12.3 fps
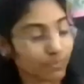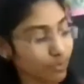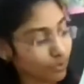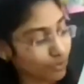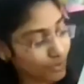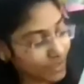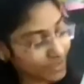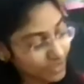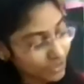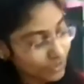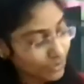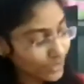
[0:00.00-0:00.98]
board.
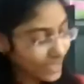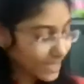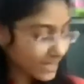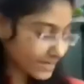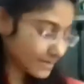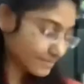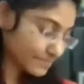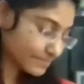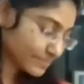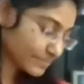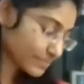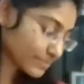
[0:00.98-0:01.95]
Okay,
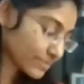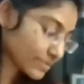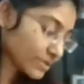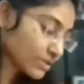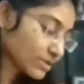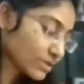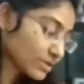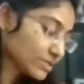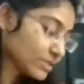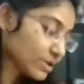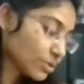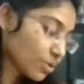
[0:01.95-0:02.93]

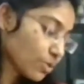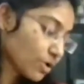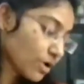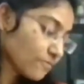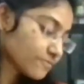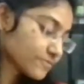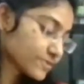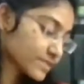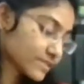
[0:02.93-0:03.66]
the role of